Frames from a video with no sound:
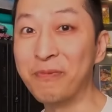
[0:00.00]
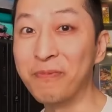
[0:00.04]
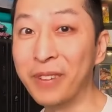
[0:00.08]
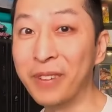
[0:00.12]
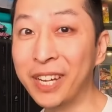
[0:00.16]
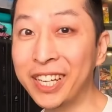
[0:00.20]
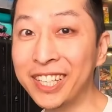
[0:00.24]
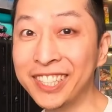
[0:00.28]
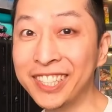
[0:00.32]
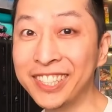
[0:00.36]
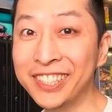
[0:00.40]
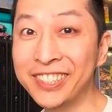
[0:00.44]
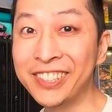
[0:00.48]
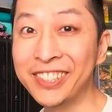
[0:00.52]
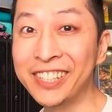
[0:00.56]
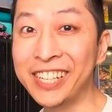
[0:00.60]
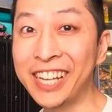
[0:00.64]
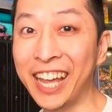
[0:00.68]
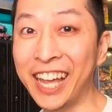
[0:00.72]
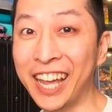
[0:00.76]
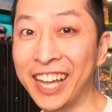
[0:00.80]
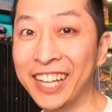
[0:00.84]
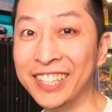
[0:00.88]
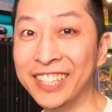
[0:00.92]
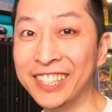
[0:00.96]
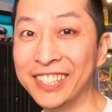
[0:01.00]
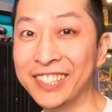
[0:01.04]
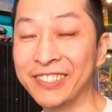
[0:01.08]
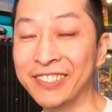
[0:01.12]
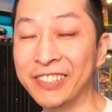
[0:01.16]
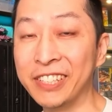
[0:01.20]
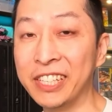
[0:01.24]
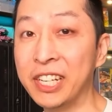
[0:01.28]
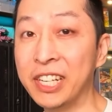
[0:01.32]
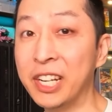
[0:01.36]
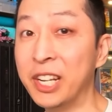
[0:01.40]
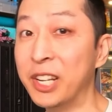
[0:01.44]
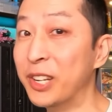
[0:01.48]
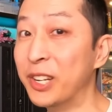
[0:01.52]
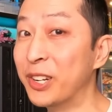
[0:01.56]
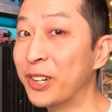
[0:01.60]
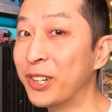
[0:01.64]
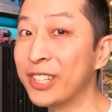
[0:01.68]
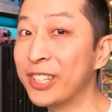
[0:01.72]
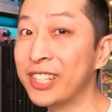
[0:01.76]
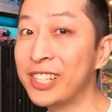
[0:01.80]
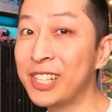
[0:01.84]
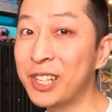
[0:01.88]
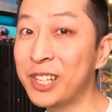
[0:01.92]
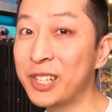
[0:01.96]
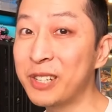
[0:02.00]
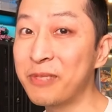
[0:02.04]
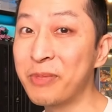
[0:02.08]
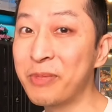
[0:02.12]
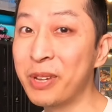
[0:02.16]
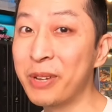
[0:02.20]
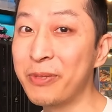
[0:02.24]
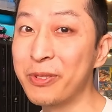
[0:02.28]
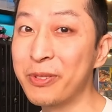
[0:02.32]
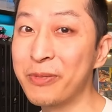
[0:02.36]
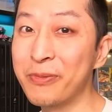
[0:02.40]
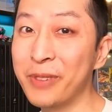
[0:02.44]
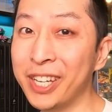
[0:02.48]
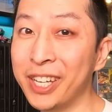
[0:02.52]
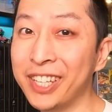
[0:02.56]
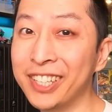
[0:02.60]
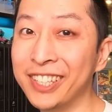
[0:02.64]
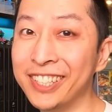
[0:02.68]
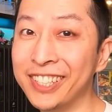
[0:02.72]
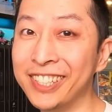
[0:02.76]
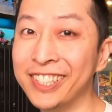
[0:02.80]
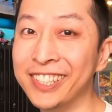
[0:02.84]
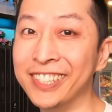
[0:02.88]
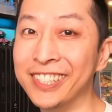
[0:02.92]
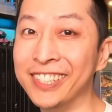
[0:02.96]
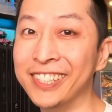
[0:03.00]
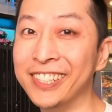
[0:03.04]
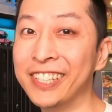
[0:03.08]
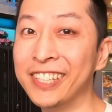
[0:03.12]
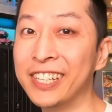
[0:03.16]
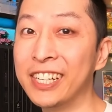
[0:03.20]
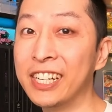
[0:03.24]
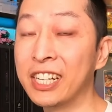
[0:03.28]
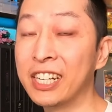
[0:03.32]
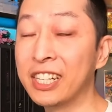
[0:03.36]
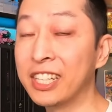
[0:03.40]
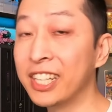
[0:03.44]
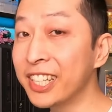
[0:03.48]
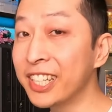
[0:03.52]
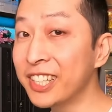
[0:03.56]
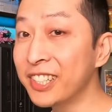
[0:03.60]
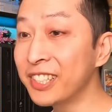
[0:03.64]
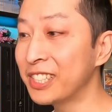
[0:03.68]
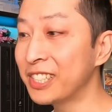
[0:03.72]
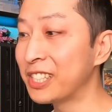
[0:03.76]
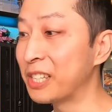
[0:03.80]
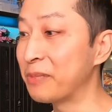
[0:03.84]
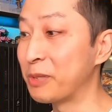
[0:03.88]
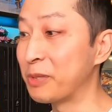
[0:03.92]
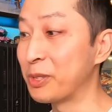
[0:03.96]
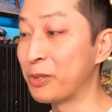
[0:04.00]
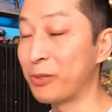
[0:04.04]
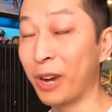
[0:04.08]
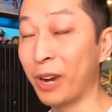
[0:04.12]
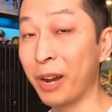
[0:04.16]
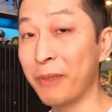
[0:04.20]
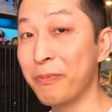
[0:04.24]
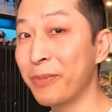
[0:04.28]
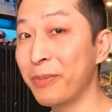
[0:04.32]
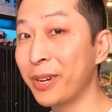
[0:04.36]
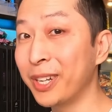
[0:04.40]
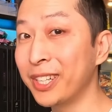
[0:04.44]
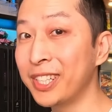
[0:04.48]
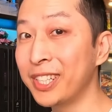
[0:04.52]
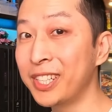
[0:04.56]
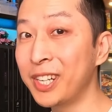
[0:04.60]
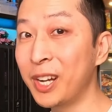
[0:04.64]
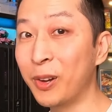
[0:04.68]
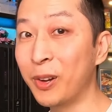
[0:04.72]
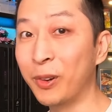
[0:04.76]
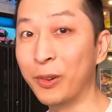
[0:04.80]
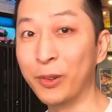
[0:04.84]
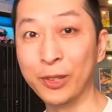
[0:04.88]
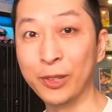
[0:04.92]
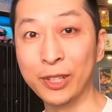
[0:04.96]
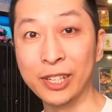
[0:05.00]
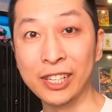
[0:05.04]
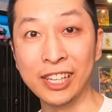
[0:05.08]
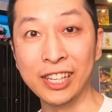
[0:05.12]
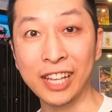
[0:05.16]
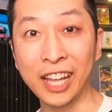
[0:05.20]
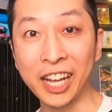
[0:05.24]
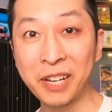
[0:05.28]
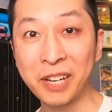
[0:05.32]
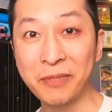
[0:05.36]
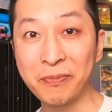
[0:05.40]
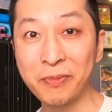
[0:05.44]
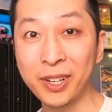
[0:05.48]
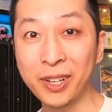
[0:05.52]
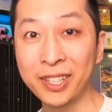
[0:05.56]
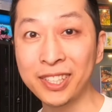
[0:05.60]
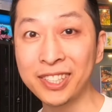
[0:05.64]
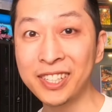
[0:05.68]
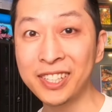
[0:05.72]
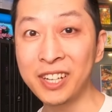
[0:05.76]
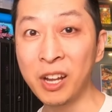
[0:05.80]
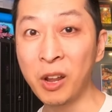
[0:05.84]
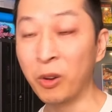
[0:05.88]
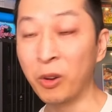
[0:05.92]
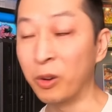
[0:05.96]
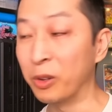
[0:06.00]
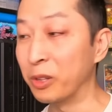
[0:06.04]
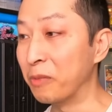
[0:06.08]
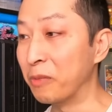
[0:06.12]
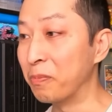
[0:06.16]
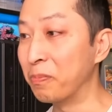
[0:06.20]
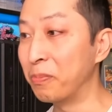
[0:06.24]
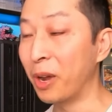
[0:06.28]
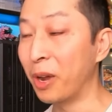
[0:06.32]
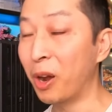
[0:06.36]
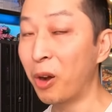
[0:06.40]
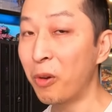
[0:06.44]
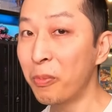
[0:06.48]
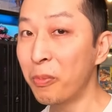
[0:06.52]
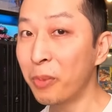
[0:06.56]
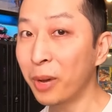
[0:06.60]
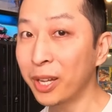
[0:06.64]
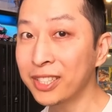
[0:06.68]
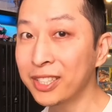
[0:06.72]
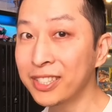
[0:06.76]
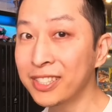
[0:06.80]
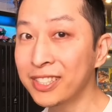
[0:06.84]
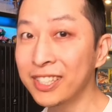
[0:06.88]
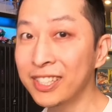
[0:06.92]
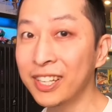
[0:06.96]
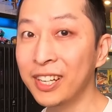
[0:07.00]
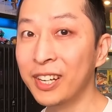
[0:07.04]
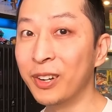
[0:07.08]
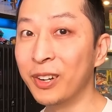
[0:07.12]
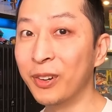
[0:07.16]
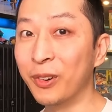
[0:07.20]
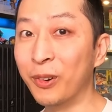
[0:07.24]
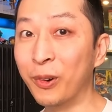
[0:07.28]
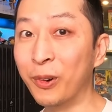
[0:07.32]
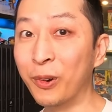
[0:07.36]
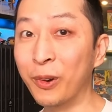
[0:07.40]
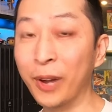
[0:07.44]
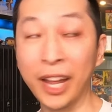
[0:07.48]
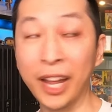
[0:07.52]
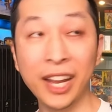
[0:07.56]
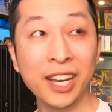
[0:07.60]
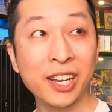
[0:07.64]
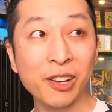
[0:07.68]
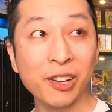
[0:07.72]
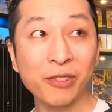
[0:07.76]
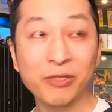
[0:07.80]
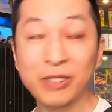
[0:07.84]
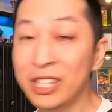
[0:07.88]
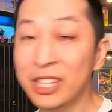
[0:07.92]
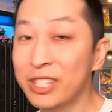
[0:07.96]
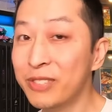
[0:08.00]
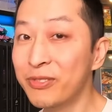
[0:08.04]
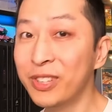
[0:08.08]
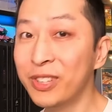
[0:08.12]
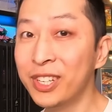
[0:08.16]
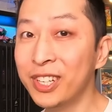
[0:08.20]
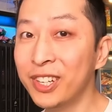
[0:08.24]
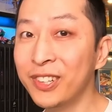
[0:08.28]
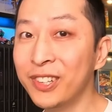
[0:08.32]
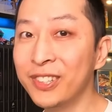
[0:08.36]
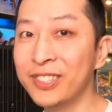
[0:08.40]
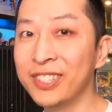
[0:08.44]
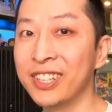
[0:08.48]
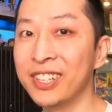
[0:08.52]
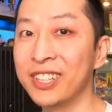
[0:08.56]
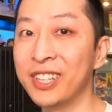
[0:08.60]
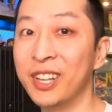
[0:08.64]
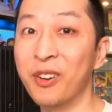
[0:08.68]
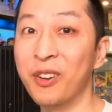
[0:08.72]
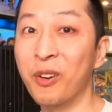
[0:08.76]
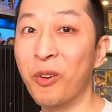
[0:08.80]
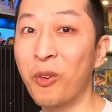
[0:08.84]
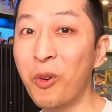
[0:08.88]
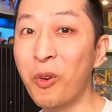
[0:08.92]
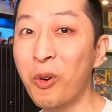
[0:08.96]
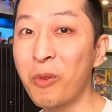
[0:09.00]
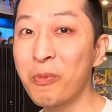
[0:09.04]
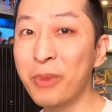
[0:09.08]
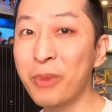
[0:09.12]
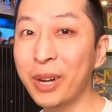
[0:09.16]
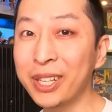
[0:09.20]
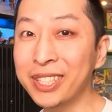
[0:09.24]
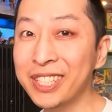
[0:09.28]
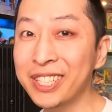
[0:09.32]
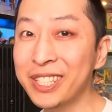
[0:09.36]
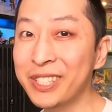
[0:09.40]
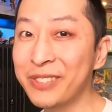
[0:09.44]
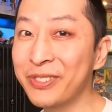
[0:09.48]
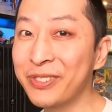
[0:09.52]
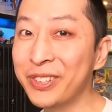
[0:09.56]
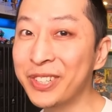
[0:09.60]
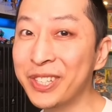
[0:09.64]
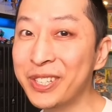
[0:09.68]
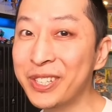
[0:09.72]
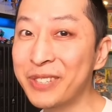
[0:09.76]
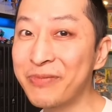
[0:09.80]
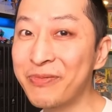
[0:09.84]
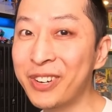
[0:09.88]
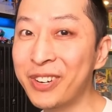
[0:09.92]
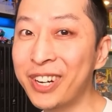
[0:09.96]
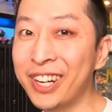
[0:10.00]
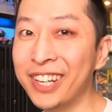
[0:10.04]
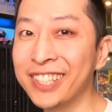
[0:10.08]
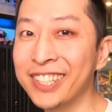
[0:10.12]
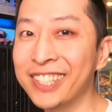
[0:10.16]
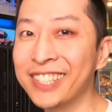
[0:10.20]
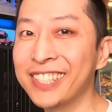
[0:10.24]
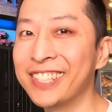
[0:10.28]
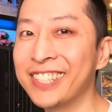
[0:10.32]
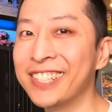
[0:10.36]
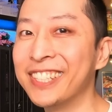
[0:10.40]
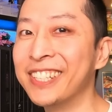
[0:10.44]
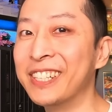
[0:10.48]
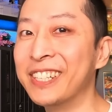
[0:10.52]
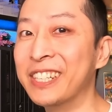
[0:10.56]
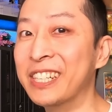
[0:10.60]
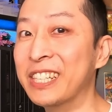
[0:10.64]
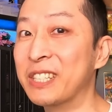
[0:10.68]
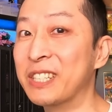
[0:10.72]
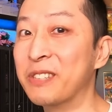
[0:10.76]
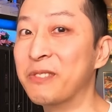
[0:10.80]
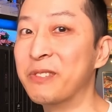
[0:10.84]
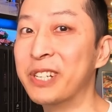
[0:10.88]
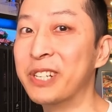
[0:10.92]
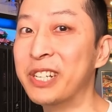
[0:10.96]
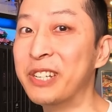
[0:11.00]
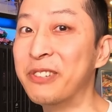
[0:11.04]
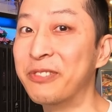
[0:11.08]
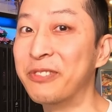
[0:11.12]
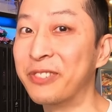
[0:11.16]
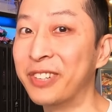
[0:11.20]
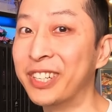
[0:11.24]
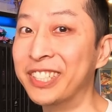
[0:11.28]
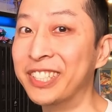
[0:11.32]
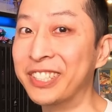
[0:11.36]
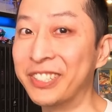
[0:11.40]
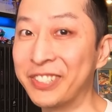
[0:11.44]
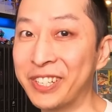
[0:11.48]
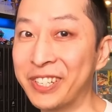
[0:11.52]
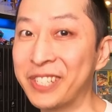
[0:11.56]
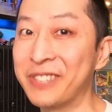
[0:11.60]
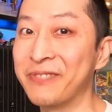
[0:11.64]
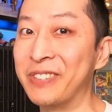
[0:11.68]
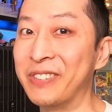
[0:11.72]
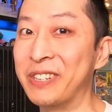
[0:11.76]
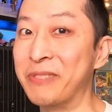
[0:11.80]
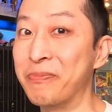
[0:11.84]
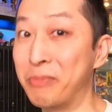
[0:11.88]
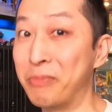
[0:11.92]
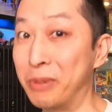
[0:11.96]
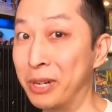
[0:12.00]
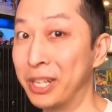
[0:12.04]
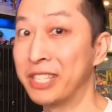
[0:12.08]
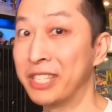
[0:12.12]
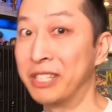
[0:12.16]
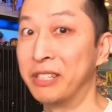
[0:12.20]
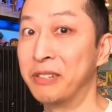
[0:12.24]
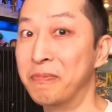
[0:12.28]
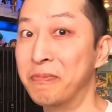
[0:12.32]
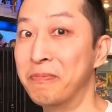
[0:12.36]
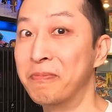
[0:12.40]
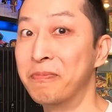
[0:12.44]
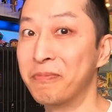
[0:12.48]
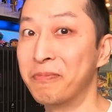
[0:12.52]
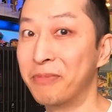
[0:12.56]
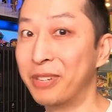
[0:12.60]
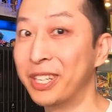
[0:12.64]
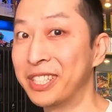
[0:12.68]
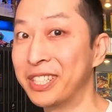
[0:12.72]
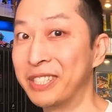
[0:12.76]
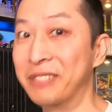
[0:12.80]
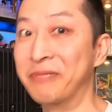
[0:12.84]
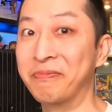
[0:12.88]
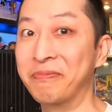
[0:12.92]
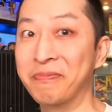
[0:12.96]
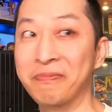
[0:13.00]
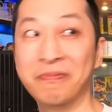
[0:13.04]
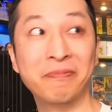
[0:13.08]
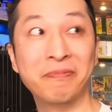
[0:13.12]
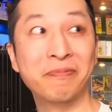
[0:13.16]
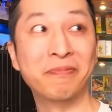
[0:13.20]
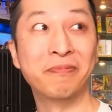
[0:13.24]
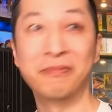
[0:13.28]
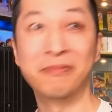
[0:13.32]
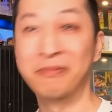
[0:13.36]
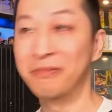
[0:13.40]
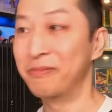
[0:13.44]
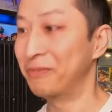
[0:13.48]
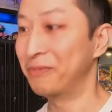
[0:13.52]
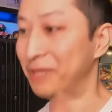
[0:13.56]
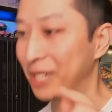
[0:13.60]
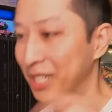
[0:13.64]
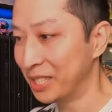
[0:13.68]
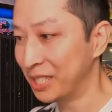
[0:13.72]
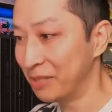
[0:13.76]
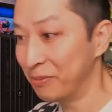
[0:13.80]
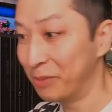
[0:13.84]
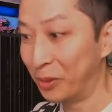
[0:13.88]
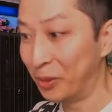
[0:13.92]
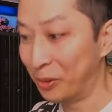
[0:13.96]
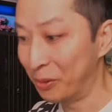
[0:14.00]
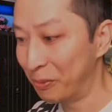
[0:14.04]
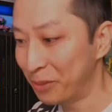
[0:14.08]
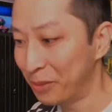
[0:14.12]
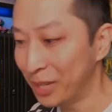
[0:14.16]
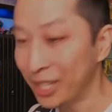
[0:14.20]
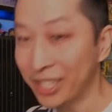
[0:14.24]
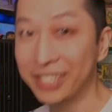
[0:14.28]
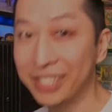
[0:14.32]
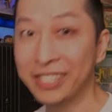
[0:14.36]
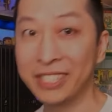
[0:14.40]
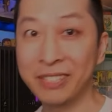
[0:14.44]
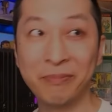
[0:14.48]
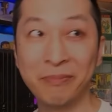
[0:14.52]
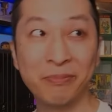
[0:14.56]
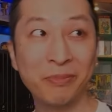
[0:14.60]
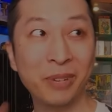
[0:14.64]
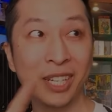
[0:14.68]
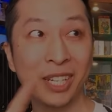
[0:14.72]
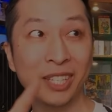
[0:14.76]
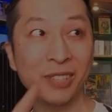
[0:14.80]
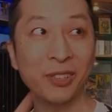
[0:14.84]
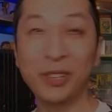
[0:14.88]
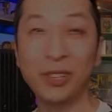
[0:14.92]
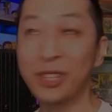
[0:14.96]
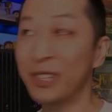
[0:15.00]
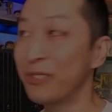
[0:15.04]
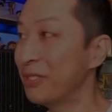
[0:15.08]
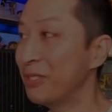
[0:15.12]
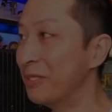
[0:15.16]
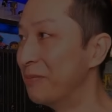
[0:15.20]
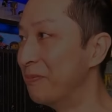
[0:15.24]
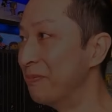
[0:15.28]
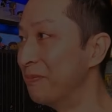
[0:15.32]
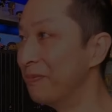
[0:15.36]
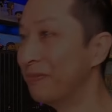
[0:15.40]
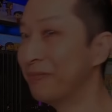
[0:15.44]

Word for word: made it to the end screen. Not a lot of people make it here. Click on the subscribe button, or the like button, or the bell button, or any of these videos. They're all buttons for you to press. It's really fun, trust me. Press them, press them, press them, press, press all of them.